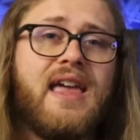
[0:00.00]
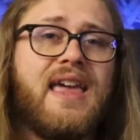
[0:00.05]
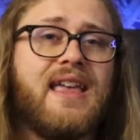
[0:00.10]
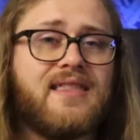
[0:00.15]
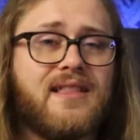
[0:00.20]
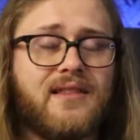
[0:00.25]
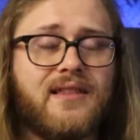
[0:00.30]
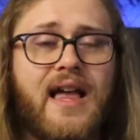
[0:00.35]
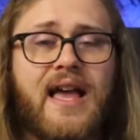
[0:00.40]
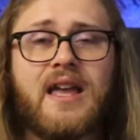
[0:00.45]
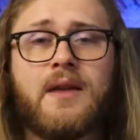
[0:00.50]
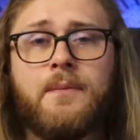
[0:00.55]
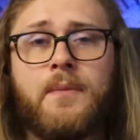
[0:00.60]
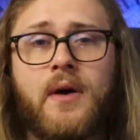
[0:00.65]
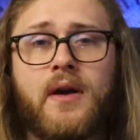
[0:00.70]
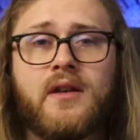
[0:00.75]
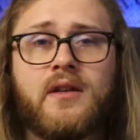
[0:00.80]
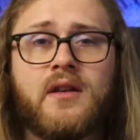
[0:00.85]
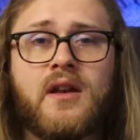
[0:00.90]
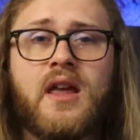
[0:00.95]
hit the like
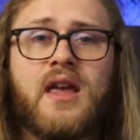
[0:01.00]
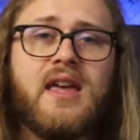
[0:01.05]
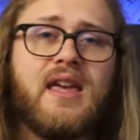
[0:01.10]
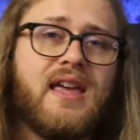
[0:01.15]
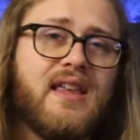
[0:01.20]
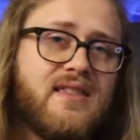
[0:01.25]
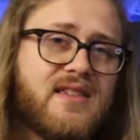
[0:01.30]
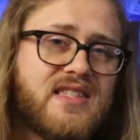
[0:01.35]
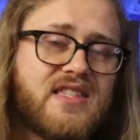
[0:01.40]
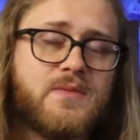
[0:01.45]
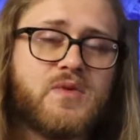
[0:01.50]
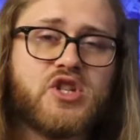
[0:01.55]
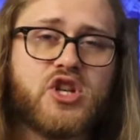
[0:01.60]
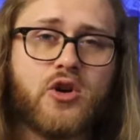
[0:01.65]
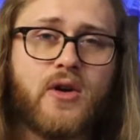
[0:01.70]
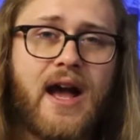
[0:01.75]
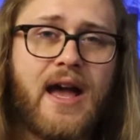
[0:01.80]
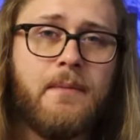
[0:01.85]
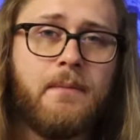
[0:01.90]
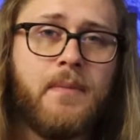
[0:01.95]
button, hit the
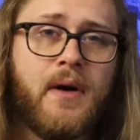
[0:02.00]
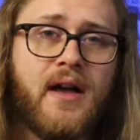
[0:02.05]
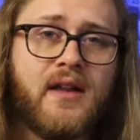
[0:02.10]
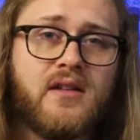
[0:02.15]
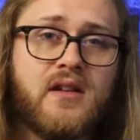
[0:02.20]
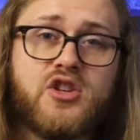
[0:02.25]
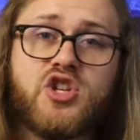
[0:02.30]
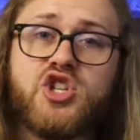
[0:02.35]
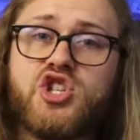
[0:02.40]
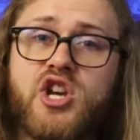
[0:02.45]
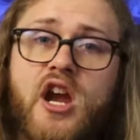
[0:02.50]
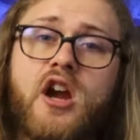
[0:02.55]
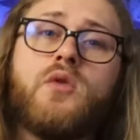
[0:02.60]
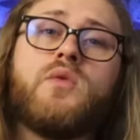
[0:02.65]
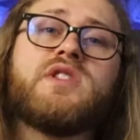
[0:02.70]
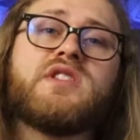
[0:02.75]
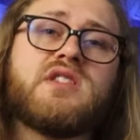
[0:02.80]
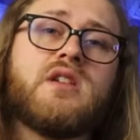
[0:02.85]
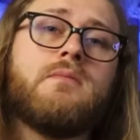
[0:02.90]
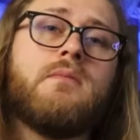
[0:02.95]
subscribe button, and share it
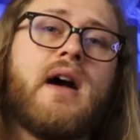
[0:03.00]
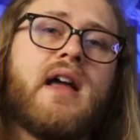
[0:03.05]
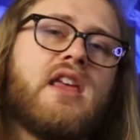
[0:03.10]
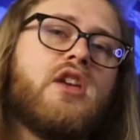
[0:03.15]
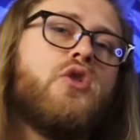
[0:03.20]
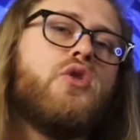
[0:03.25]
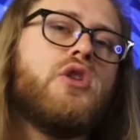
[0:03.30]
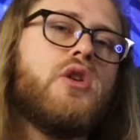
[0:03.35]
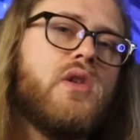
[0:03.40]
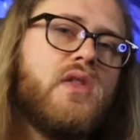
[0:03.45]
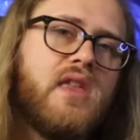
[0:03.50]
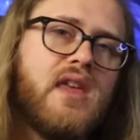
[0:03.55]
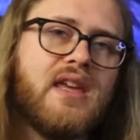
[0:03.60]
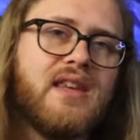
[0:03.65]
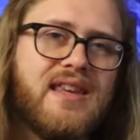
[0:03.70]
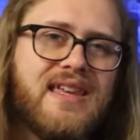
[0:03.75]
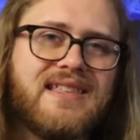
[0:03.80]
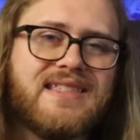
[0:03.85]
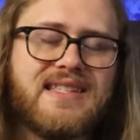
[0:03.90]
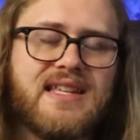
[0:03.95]
with somebody who you think
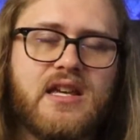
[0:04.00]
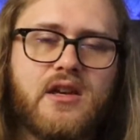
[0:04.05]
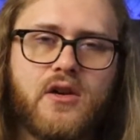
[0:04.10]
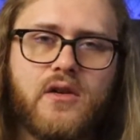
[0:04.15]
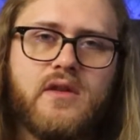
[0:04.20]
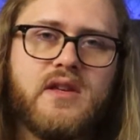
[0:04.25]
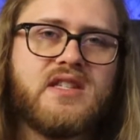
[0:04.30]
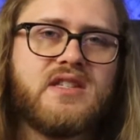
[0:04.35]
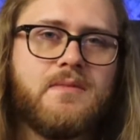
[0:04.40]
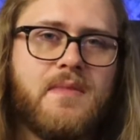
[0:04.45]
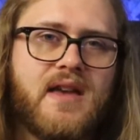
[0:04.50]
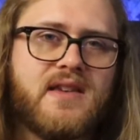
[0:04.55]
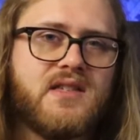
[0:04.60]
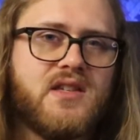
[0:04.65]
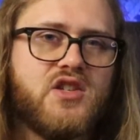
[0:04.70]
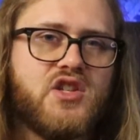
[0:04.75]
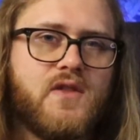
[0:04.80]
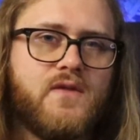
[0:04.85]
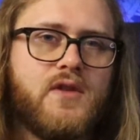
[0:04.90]
needs to hear this message.